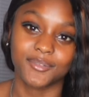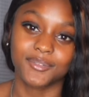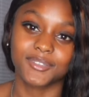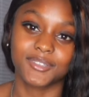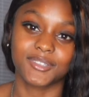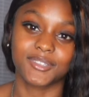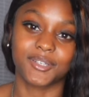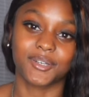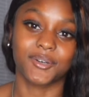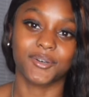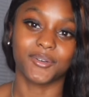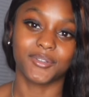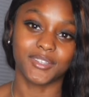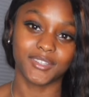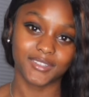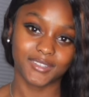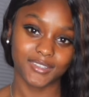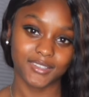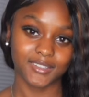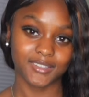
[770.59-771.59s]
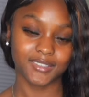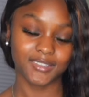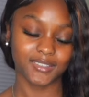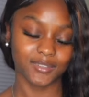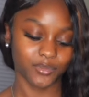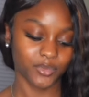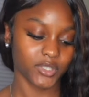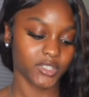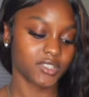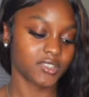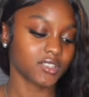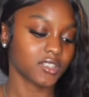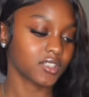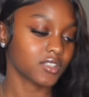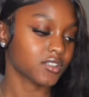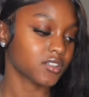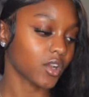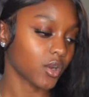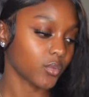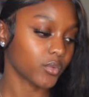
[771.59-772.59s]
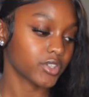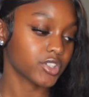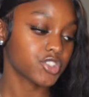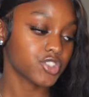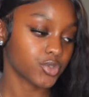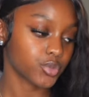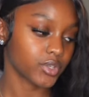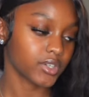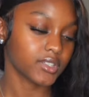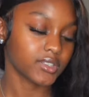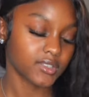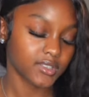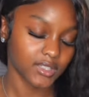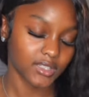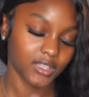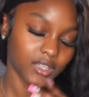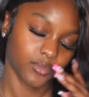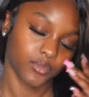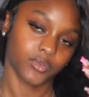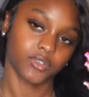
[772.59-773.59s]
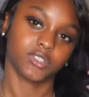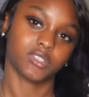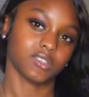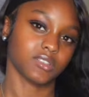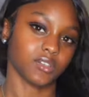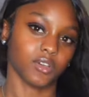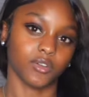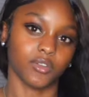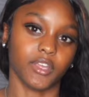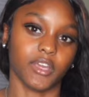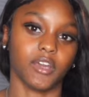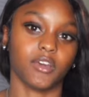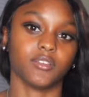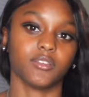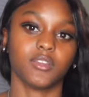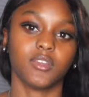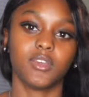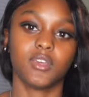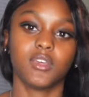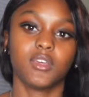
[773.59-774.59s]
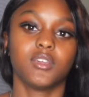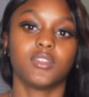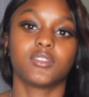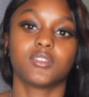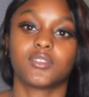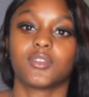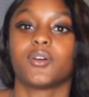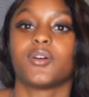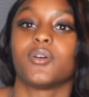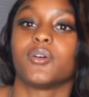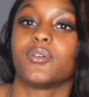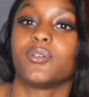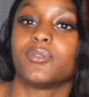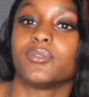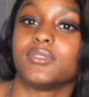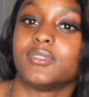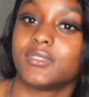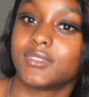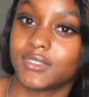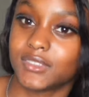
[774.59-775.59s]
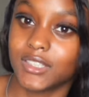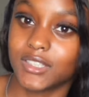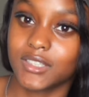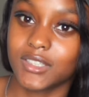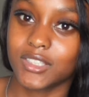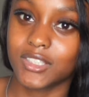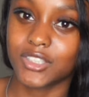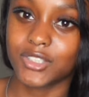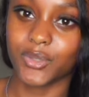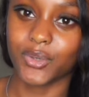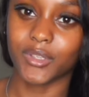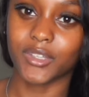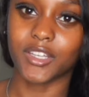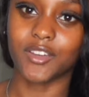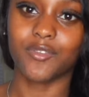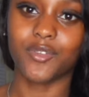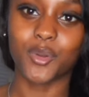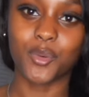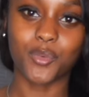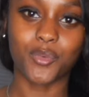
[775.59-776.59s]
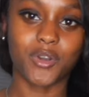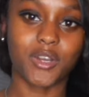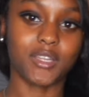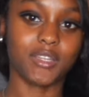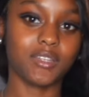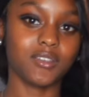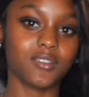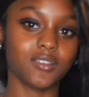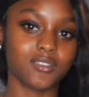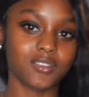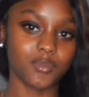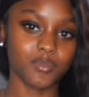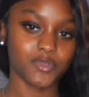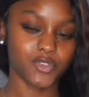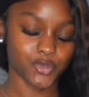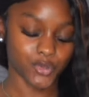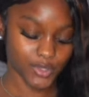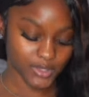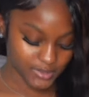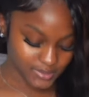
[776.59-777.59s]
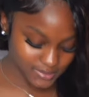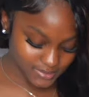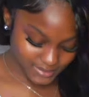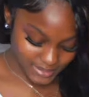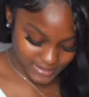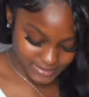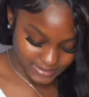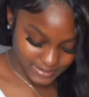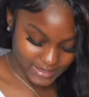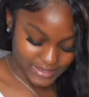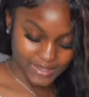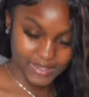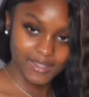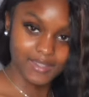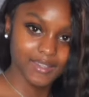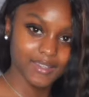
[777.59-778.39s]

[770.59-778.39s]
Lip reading: So we're just gonna start with shorts and then we'll just go down. So this is short number one. These are some jorts, I think.